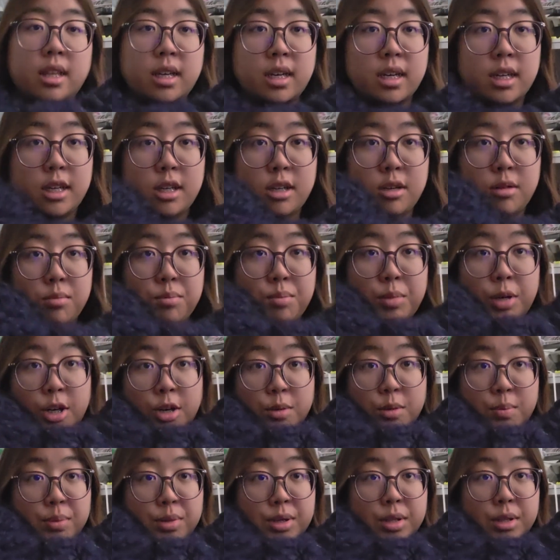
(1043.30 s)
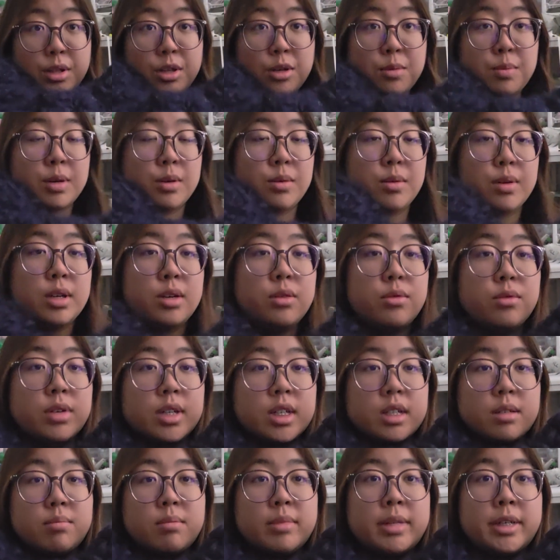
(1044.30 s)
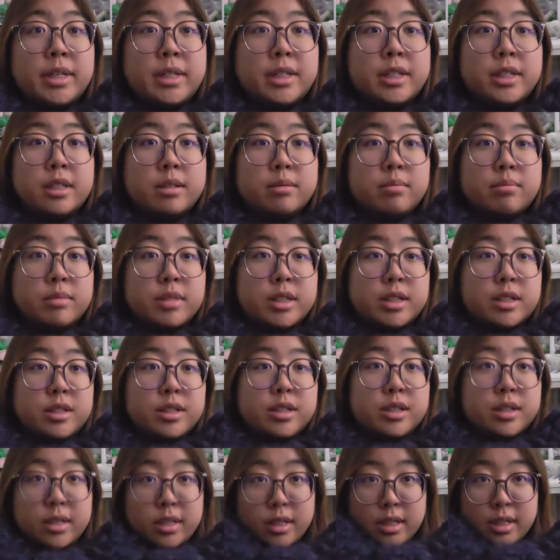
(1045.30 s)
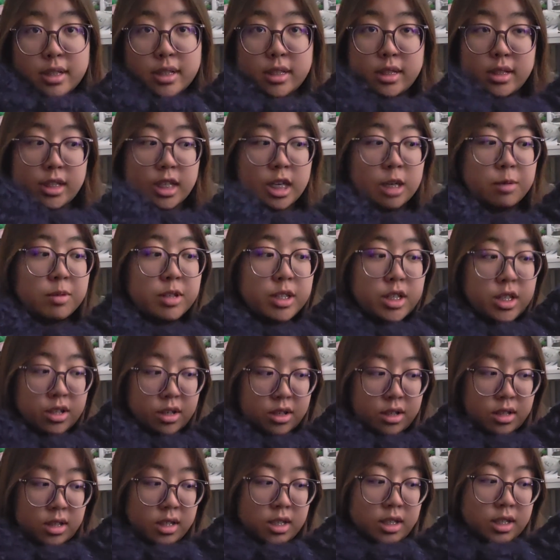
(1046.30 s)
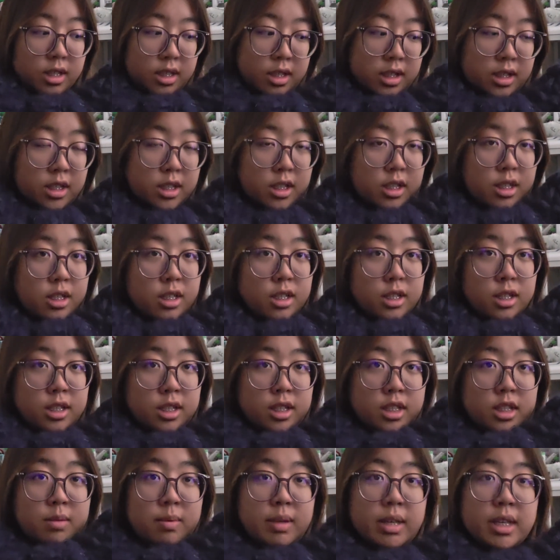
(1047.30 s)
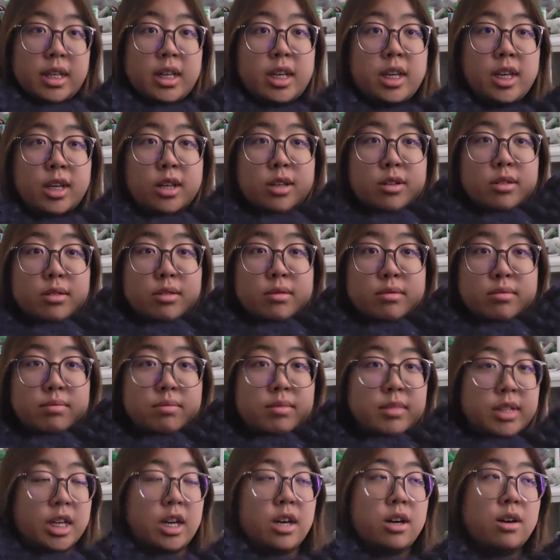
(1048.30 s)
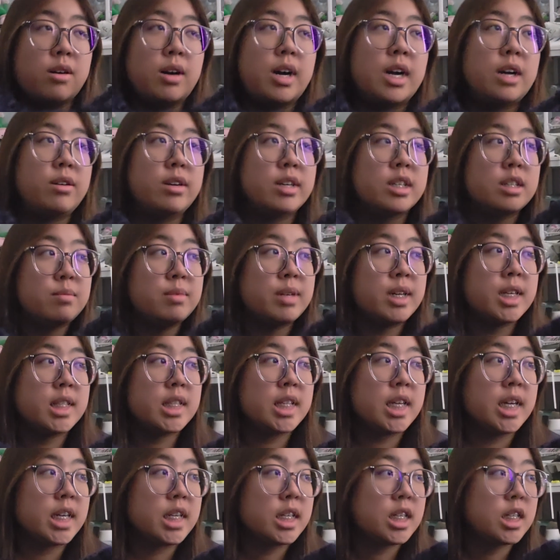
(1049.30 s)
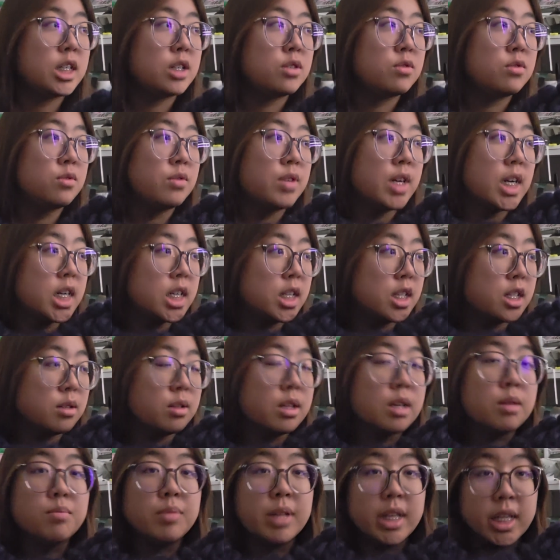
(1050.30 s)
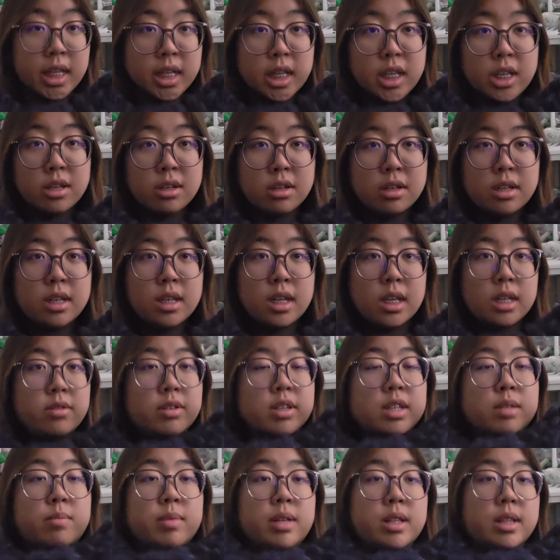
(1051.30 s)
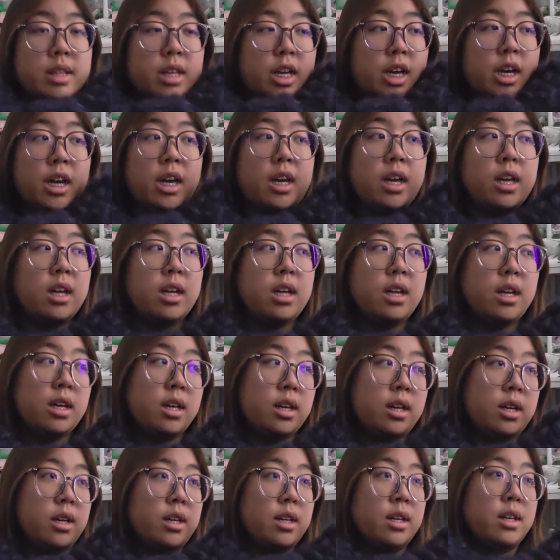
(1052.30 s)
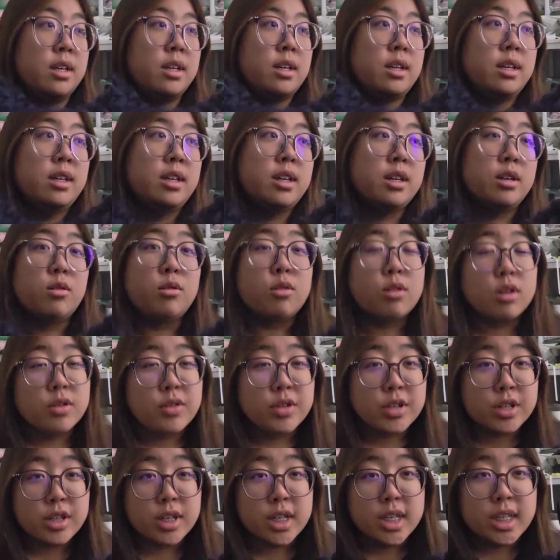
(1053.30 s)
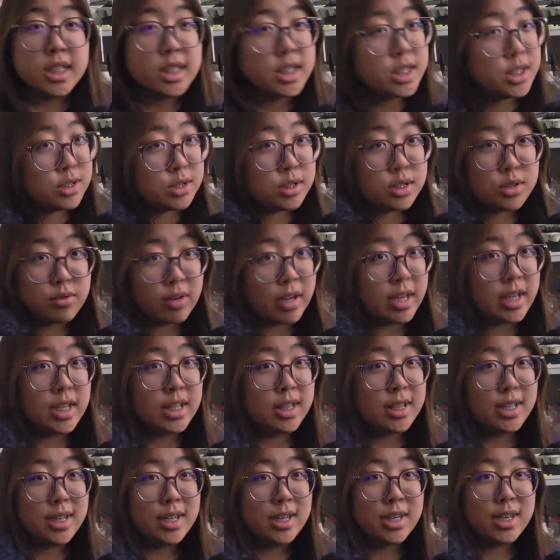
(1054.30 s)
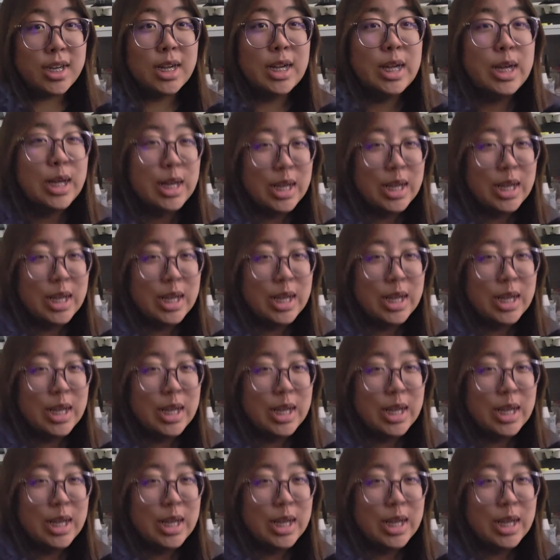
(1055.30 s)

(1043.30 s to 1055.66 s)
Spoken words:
the bow pillow, but what I recommend this type of yarn to make it. No, I recommend like regular like blanket yarn. I recommend that. Or if you're crazy, use regular